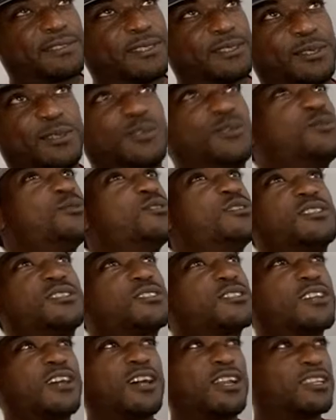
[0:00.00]
So you
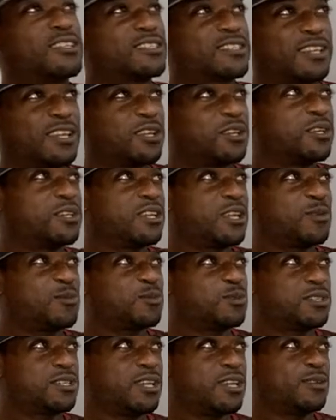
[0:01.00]
just started saying your
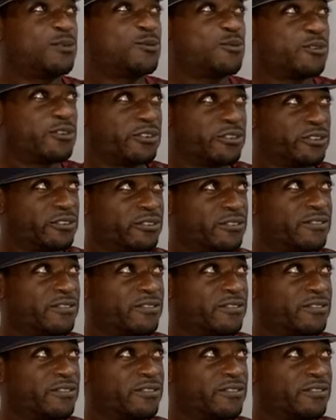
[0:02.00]
name is Daquan.